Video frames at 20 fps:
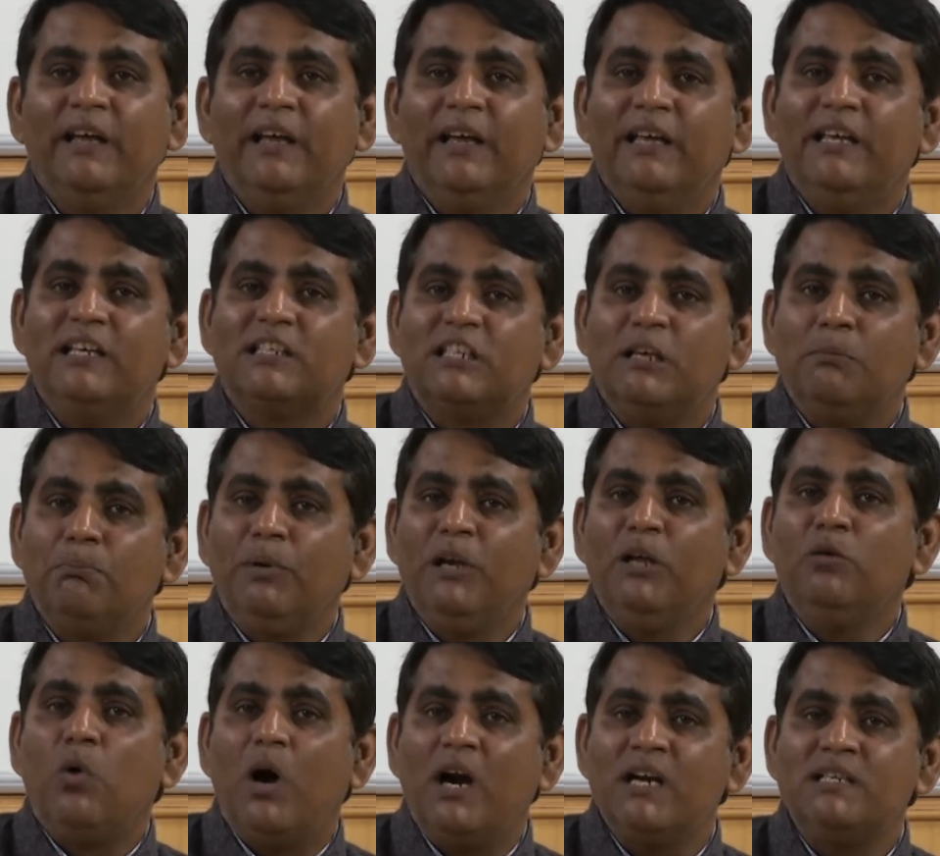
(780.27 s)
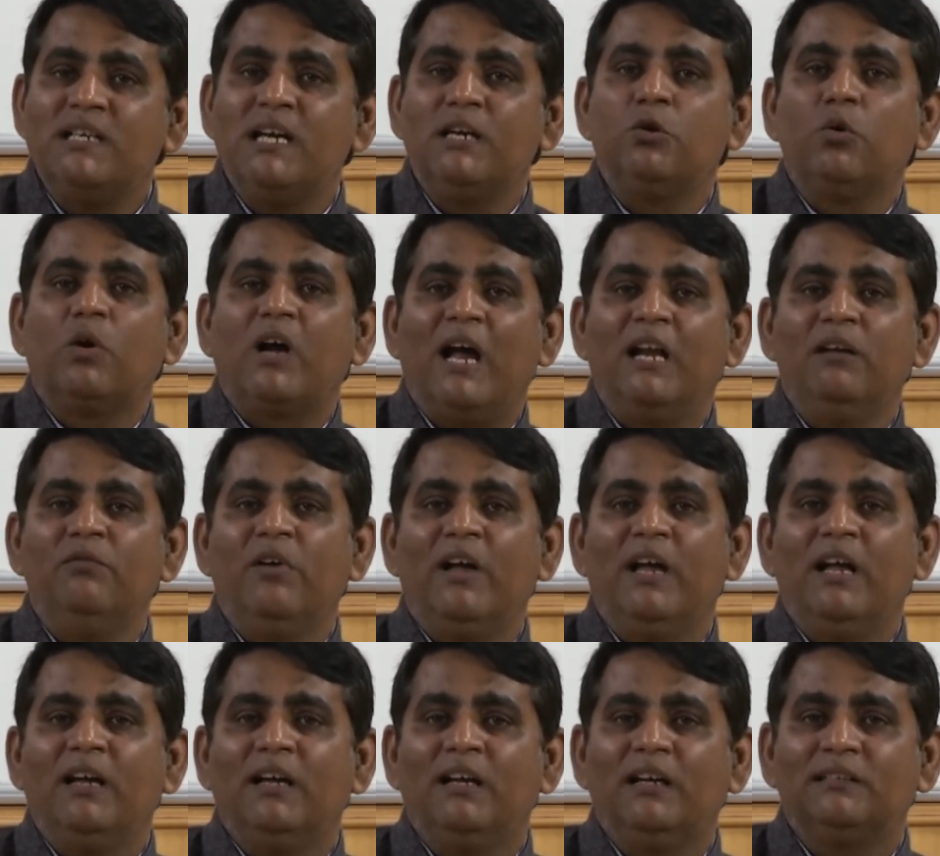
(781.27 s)
he simply wanted to
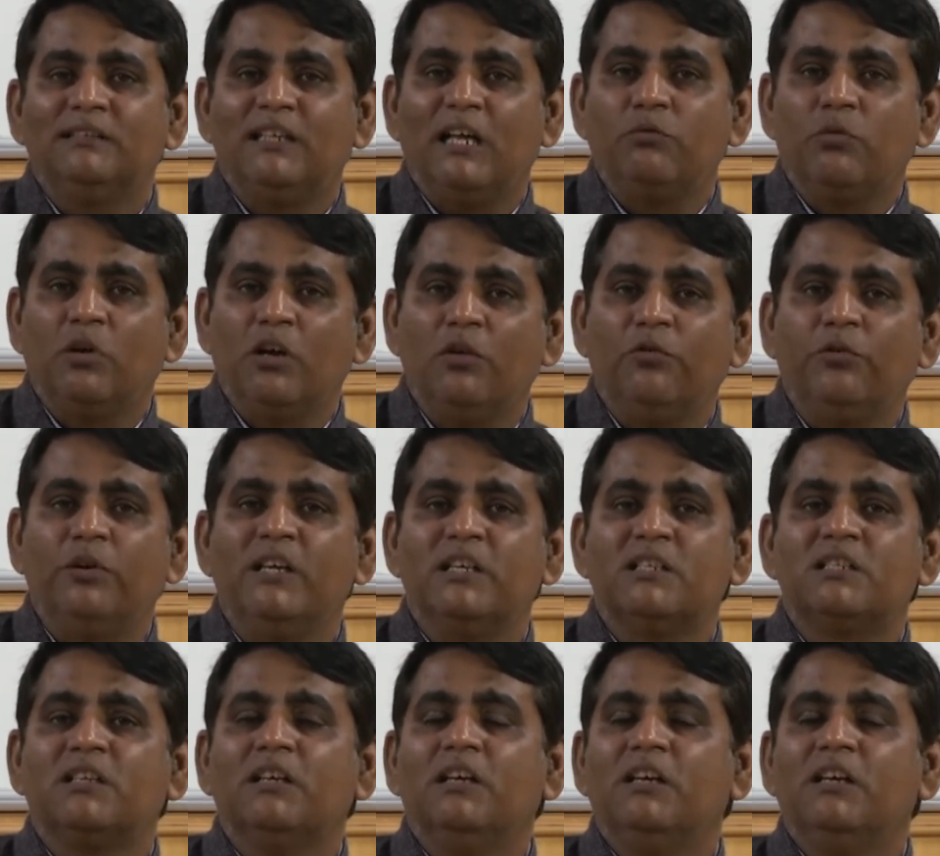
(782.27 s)
convey that one of his